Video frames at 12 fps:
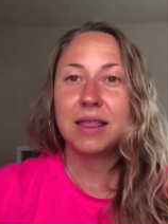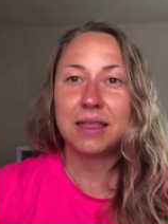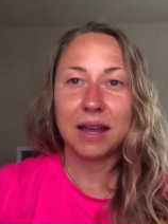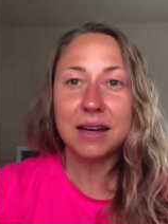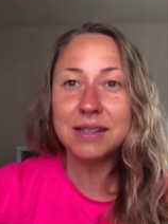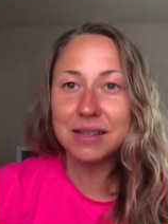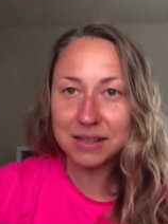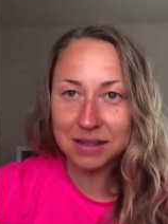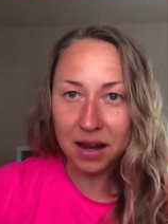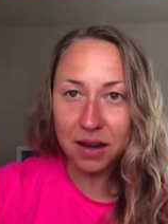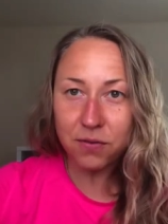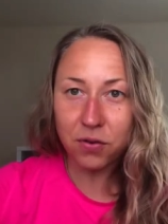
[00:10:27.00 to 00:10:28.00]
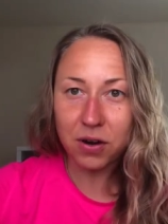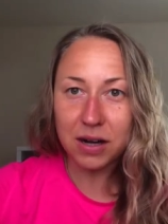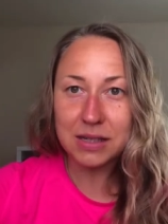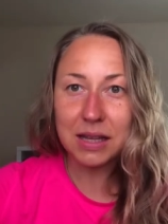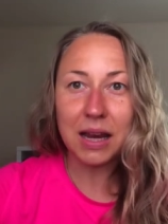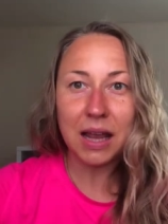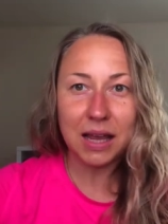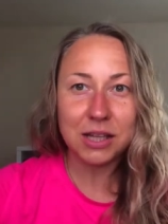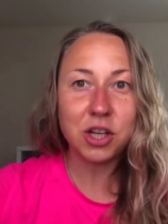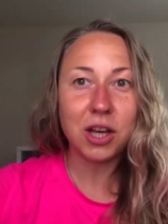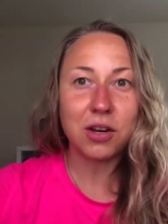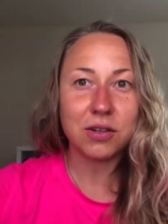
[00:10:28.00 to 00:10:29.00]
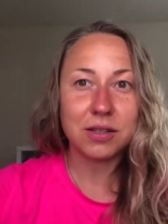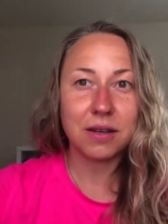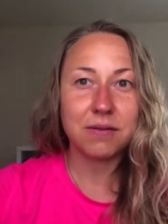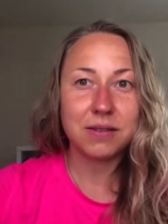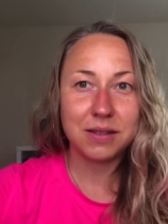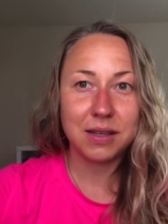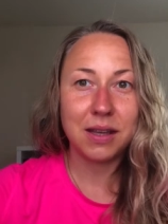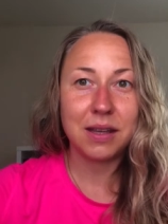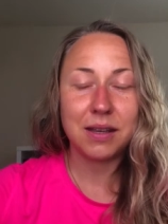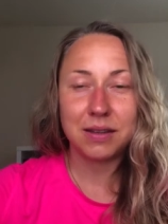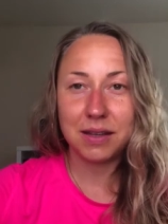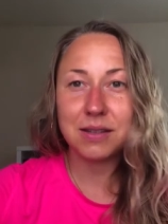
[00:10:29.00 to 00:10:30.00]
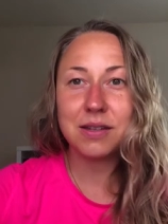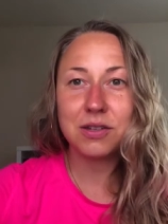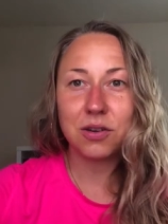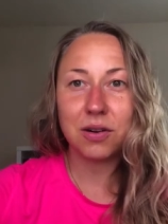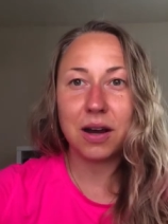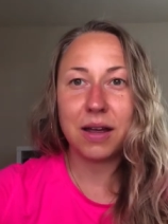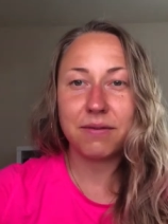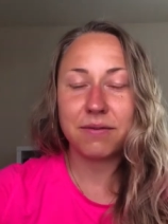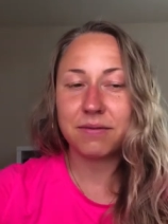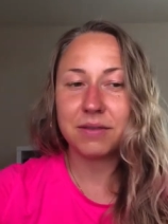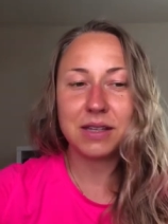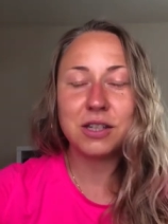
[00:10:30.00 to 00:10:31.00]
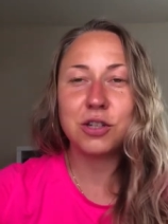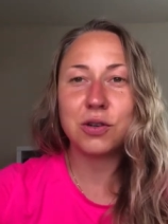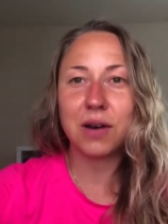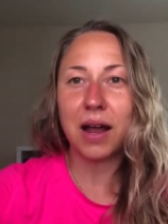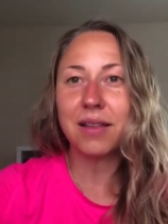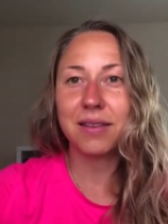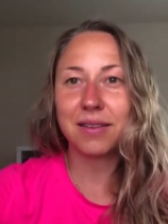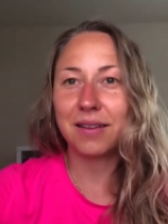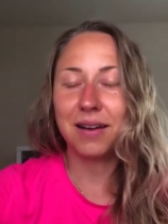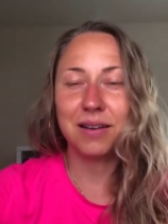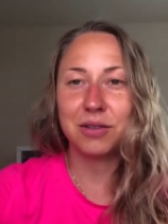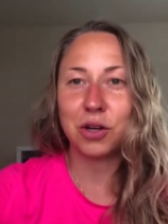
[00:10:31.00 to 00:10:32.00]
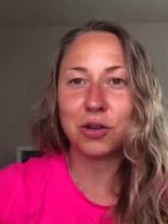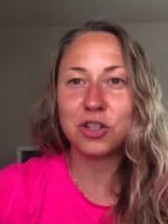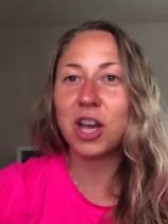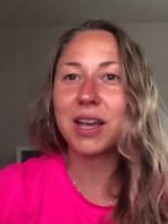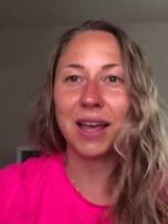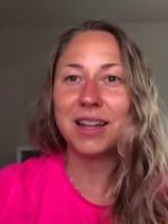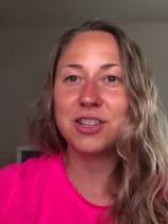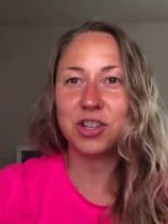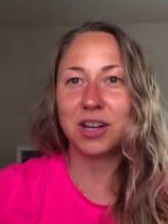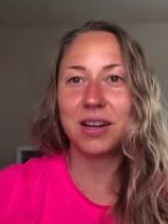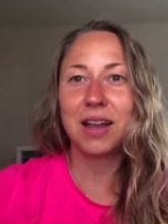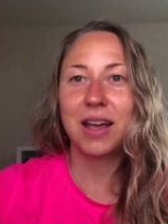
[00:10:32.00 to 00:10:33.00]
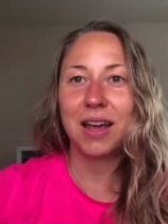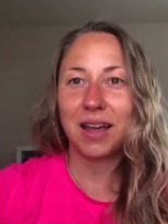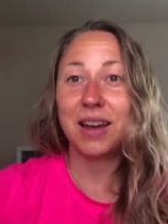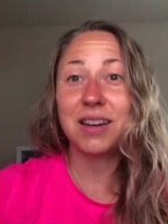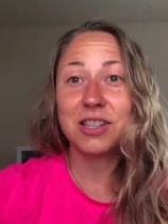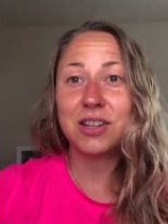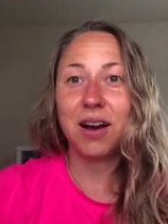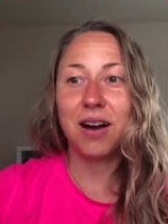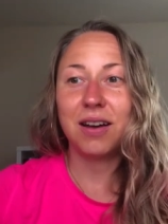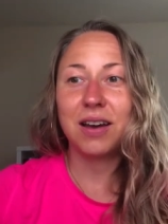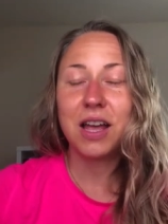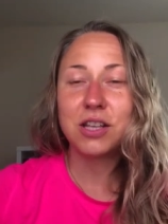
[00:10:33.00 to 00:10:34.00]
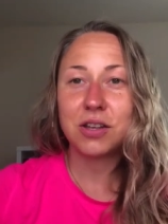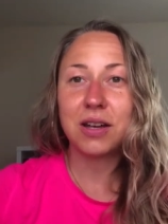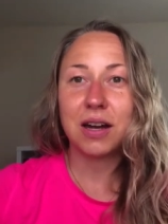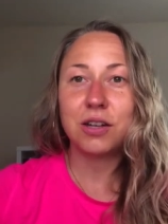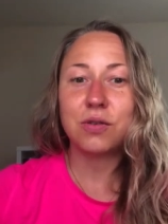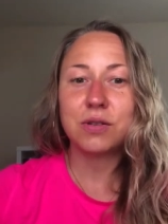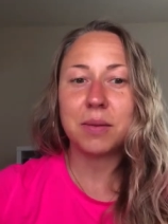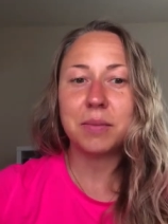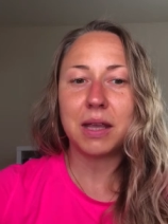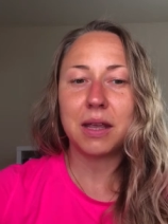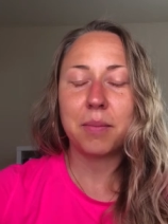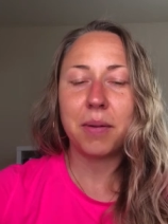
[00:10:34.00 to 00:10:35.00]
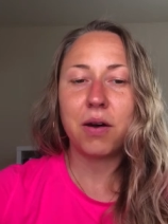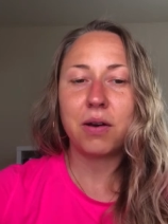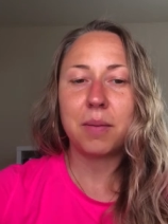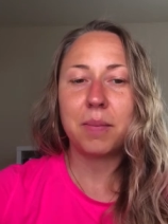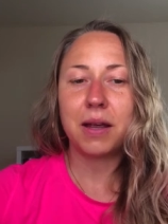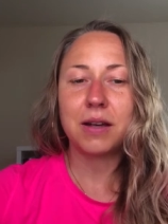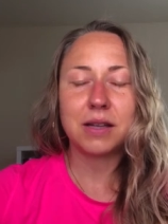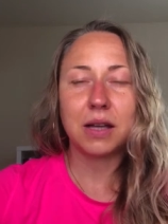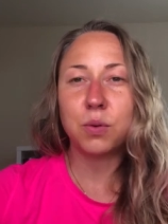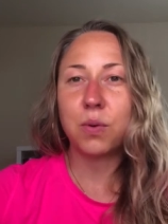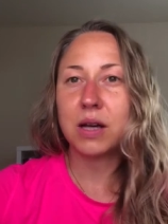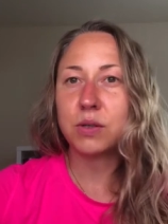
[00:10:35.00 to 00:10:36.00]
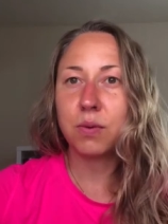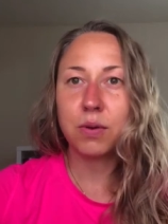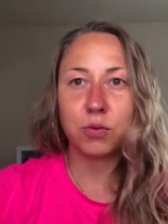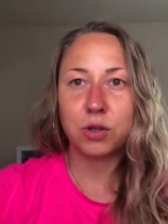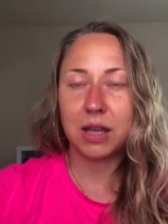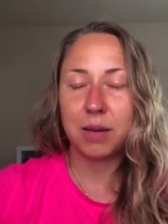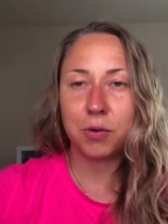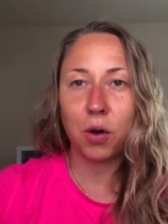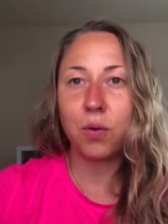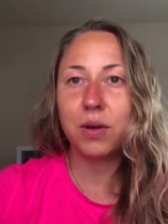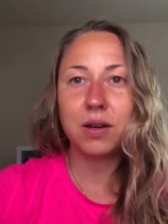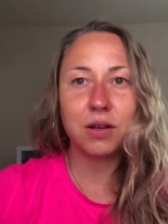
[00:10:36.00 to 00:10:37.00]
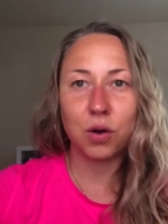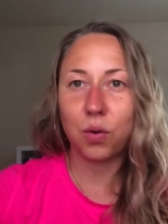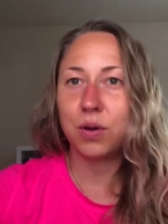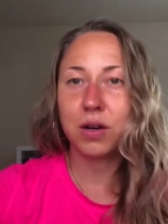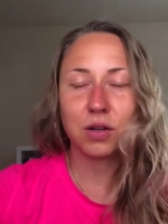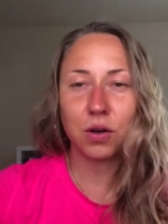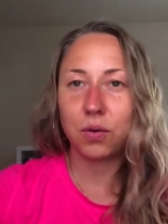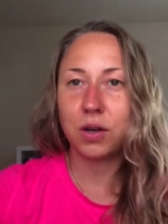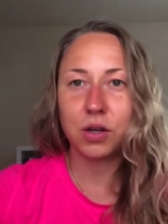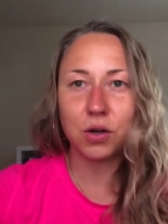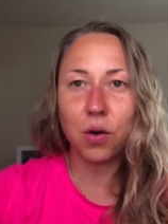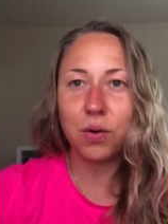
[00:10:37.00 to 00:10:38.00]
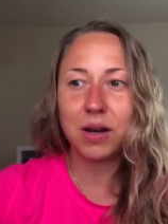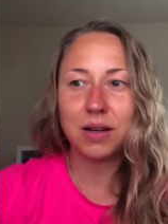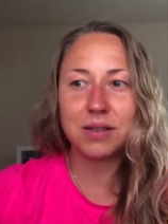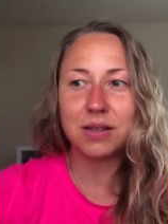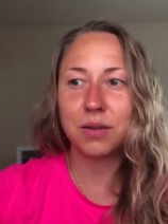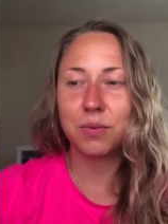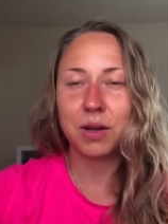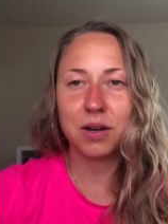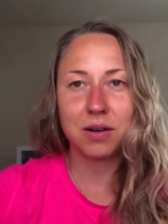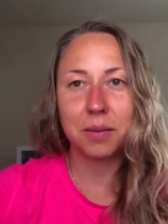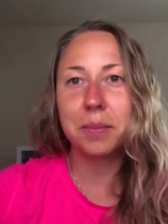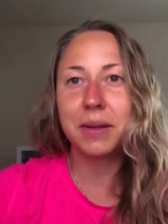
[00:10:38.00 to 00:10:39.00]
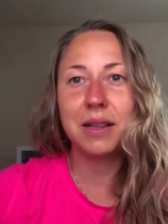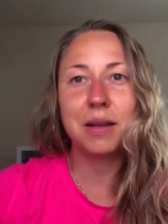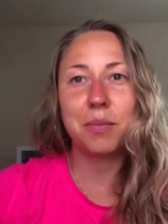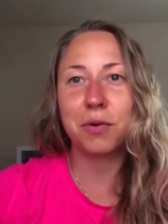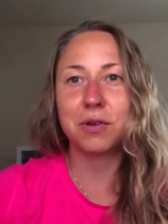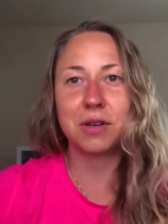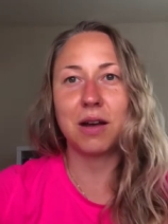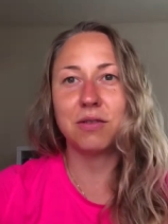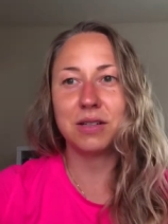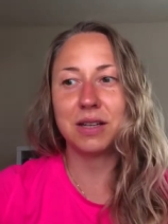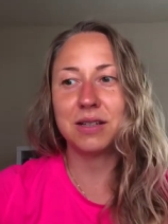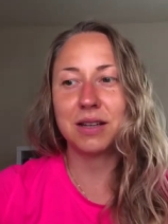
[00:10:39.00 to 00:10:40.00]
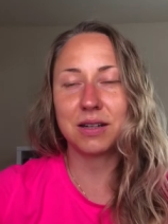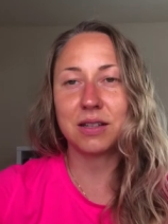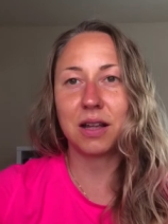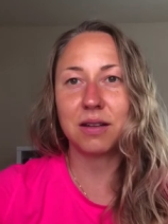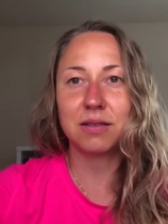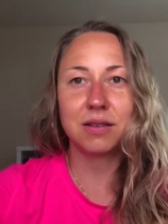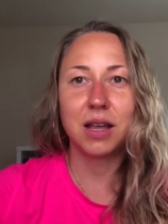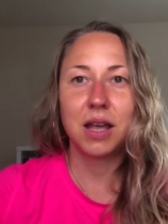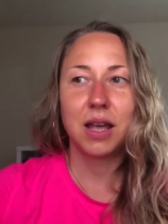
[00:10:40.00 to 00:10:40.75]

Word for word: Then it's a sign for us that, hey, check yourself, see, this is your life, this is your health uh, you know, check engine, and it's on. So you got to do something about it, because otherwise we would keep going and going and going and going until we are completely burnt out, and there's not,